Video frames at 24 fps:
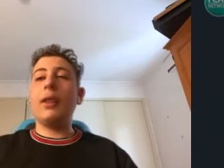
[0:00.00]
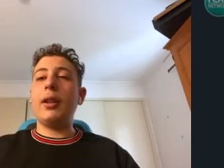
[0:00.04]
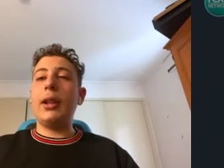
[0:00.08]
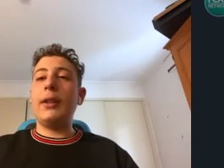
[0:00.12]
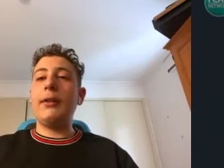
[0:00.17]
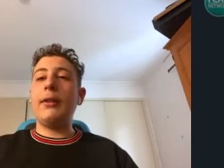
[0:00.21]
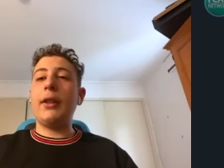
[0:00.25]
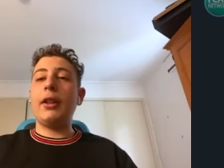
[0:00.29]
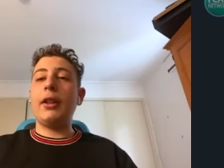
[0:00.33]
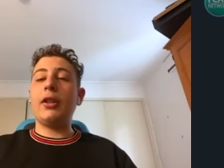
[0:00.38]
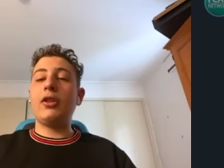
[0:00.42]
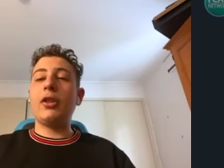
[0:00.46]

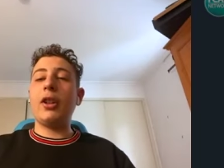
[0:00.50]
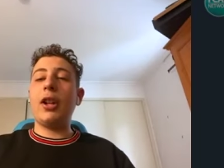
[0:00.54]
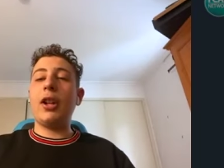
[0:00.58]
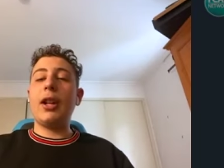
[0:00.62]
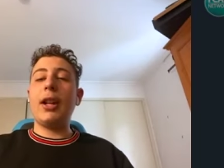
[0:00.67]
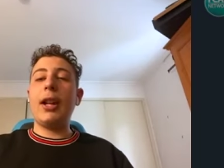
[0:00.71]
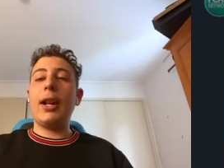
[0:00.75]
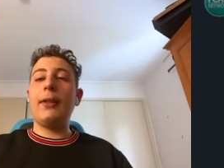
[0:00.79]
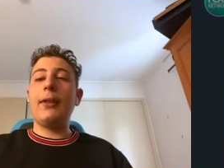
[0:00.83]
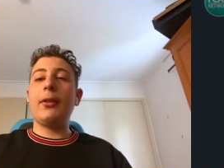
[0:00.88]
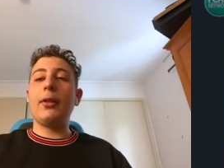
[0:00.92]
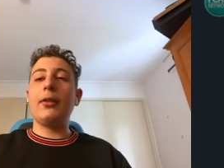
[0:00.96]
They can track
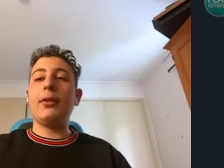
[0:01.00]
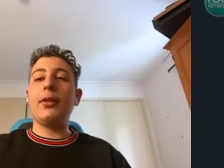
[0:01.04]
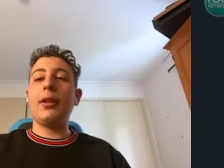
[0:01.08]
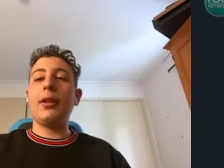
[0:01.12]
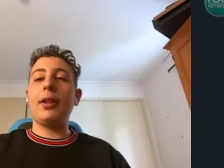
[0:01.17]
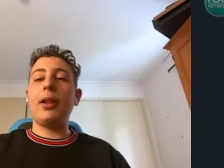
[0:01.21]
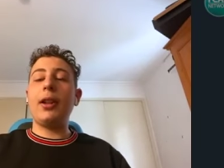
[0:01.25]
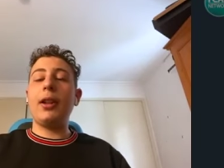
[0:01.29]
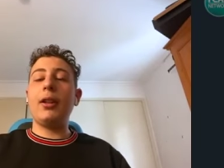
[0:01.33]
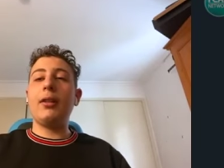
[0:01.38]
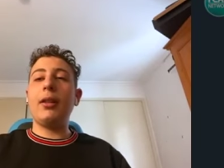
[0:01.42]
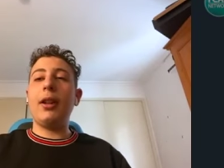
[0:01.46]
everything
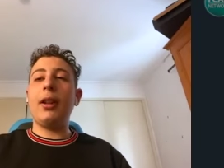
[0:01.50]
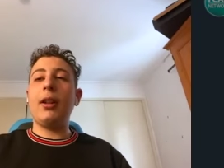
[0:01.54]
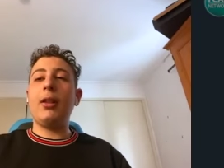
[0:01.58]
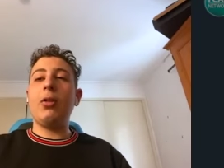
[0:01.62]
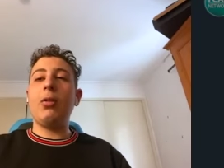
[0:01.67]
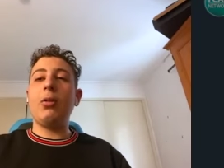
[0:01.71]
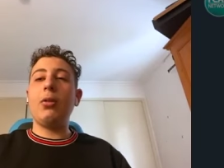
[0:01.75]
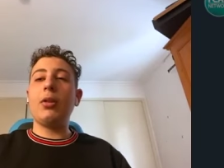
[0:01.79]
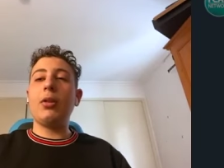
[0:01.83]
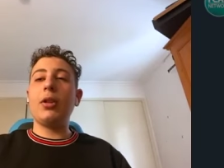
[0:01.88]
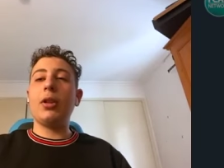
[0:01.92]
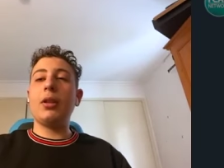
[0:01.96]
now,
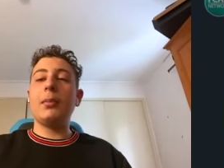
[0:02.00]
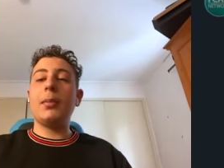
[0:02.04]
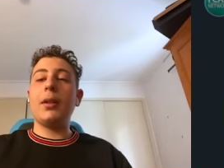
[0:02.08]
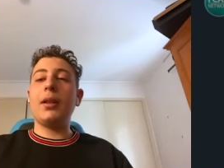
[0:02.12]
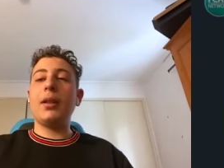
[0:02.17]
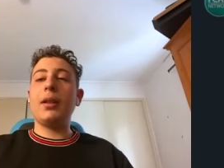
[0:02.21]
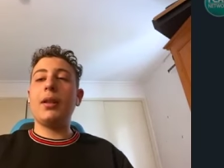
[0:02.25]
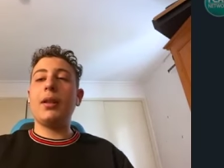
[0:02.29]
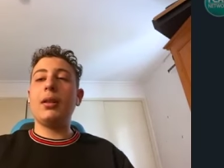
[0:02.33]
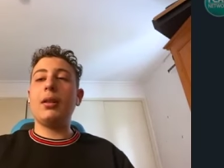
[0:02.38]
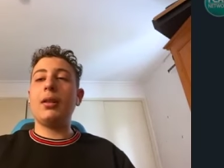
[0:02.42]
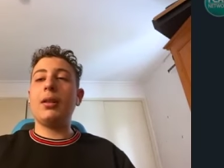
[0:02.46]
all your
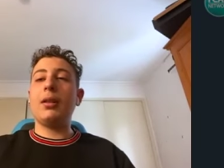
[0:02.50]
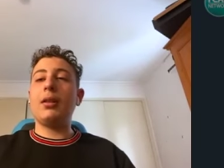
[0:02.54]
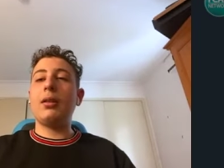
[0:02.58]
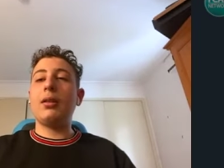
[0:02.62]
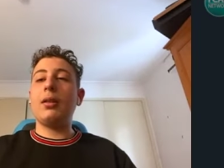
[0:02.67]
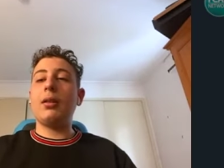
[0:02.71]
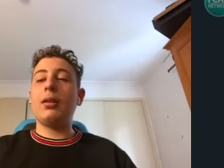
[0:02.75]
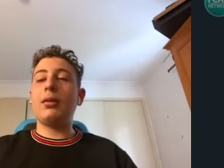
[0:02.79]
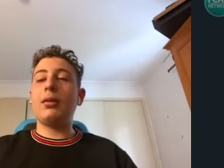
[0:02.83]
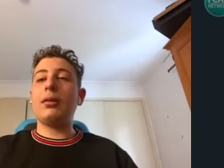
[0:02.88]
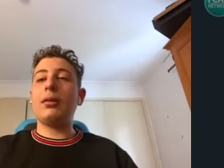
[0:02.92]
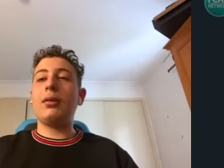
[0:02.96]
spending. It's
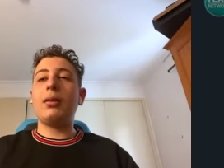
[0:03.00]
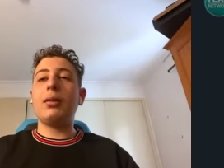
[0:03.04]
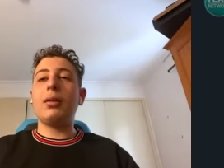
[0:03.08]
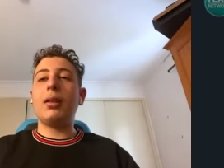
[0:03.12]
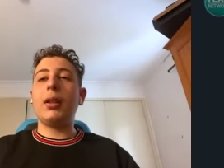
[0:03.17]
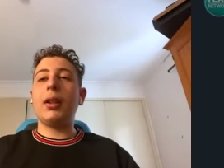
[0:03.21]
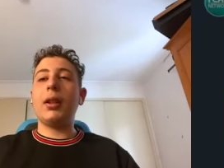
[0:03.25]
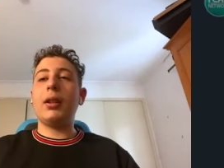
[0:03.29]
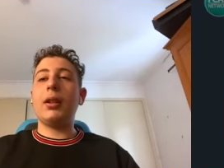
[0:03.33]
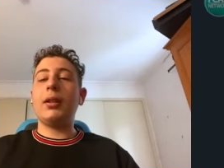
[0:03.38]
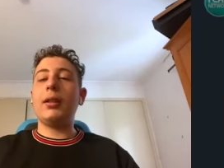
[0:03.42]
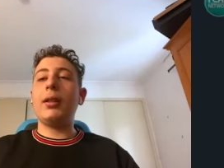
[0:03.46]
not
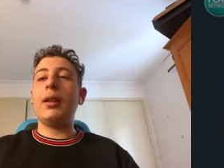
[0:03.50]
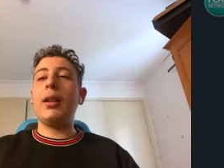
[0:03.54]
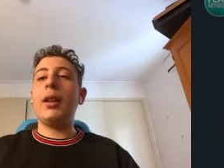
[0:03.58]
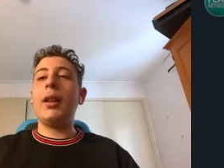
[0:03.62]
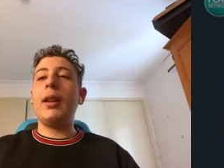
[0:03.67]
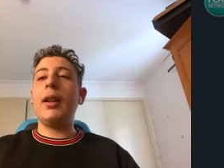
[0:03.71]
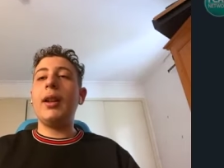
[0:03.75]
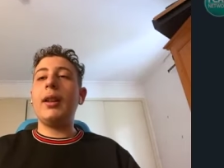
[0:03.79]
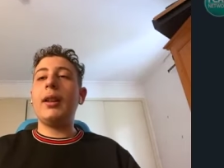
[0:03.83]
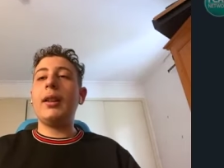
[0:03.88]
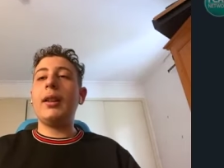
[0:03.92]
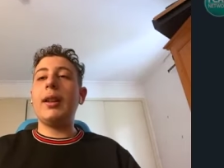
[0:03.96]
like
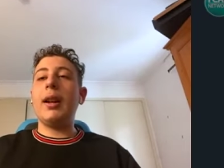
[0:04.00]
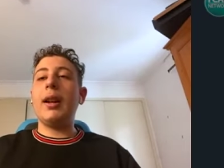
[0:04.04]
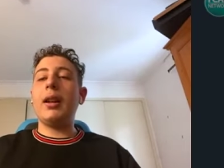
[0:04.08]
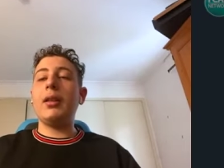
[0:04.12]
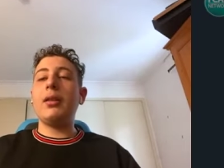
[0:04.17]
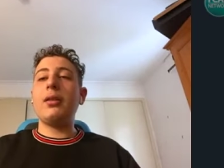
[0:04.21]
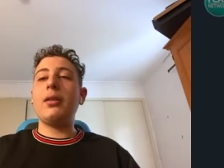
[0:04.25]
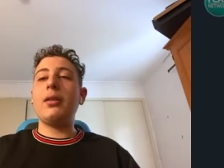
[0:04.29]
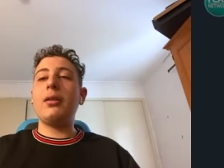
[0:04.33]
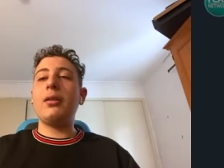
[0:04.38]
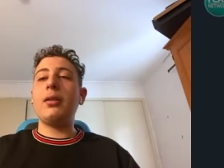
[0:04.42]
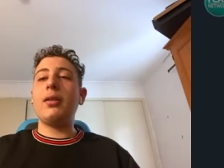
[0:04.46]

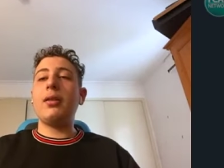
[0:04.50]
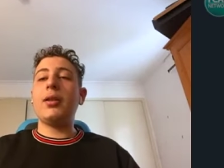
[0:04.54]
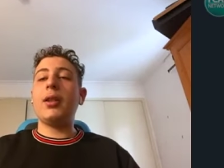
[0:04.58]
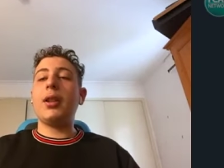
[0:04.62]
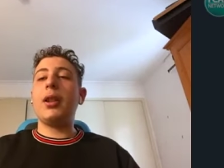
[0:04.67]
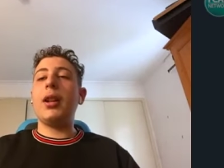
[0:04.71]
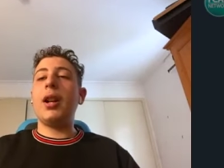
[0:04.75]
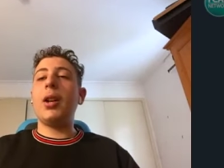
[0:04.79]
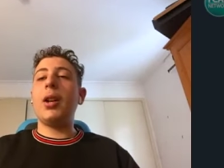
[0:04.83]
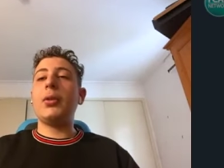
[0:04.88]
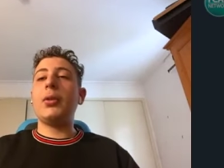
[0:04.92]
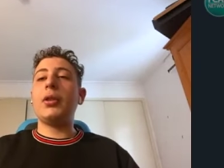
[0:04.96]
cash is can't
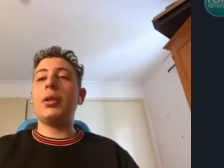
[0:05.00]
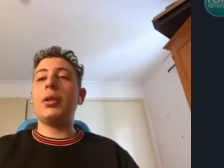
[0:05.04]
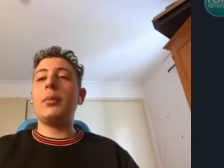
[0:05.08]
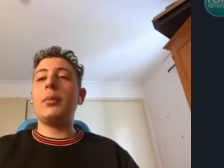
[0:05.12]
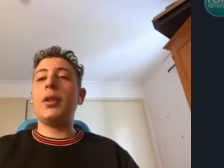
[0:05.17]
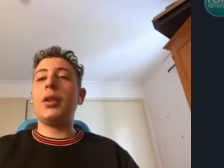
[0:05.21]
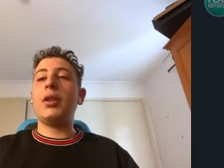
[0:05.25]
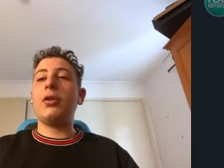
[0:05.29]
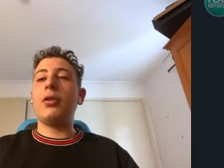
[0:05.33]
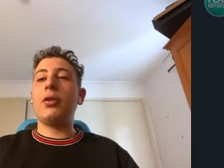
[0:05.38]
really be